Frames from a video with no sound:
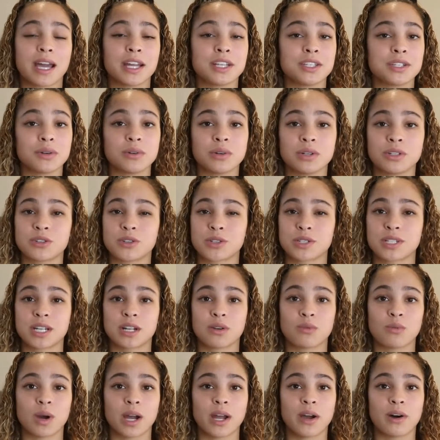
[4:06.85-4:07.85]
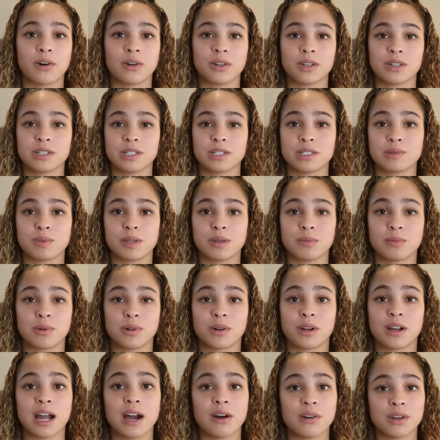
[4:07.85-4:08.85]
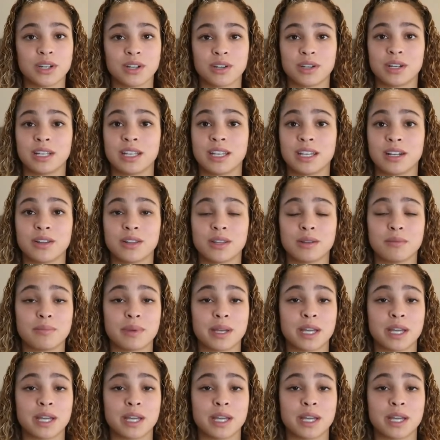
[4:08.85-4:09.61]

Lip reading: I don't understand why all of these people are out here to get on the